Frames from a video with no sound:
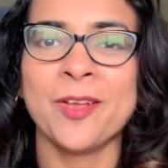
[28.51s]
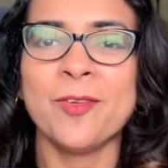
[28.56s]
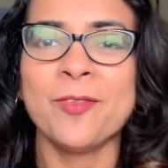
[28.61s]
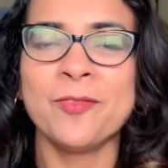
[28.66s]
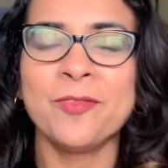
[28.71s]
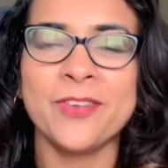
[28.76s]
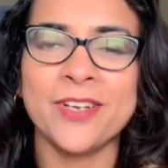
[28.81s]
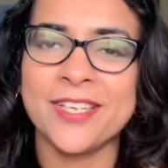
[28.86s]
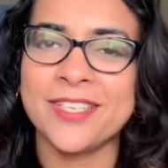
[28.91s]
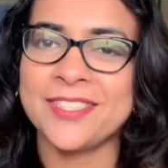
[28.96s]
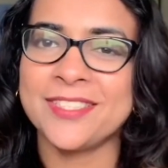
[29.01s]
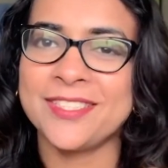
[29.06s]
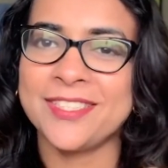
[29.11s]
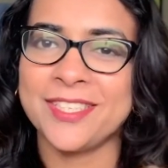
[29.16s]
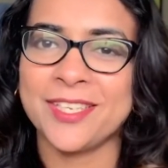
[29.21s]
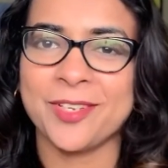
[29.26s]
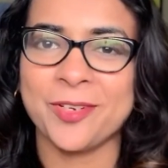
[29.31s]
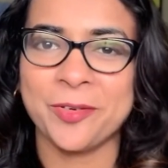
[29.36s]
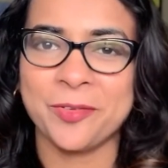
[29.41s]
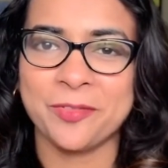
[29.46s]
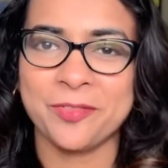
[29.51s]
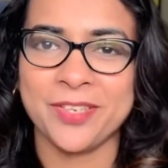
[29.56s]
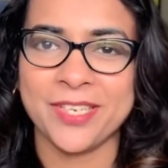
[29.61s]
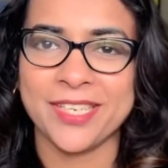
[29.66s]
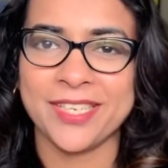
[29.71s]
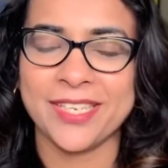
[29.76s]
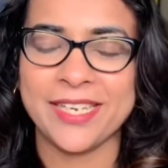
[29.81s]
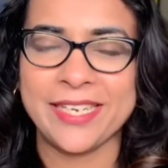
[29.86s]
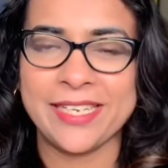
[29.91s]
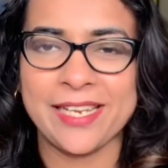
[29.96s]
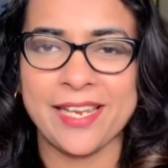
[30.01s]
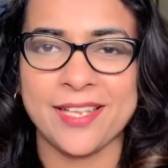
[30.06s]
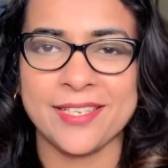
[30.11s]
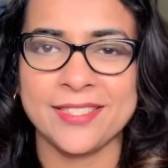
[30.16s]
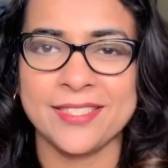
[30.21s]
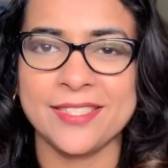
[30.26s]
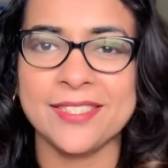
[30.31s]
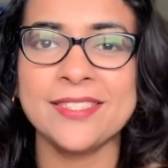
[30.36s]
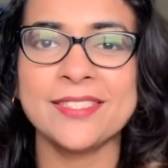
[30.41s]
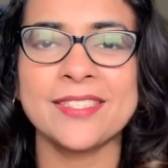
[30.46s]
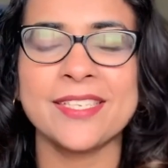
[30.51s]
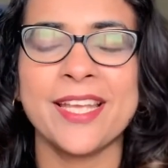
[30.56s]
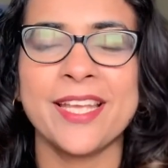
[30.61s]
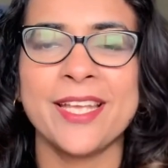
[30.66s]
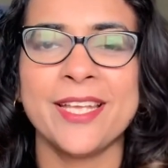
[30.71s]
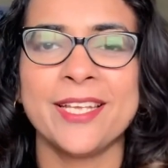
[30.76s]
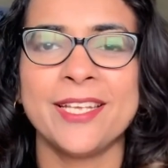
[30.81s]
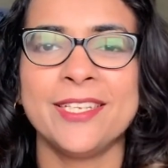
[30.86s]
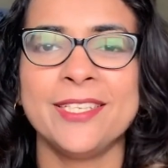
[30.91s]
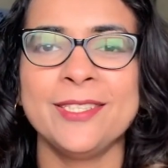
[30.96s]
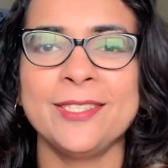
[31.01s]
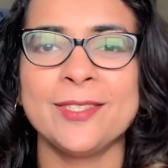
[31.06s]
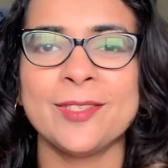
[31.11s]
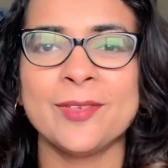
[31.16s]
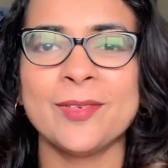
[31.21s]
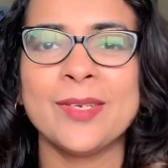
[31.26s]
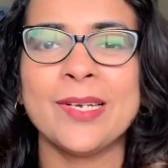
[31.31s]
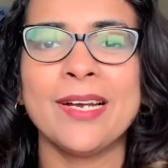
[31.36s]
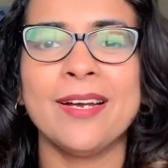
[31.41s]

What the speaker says: first year of degree classes. So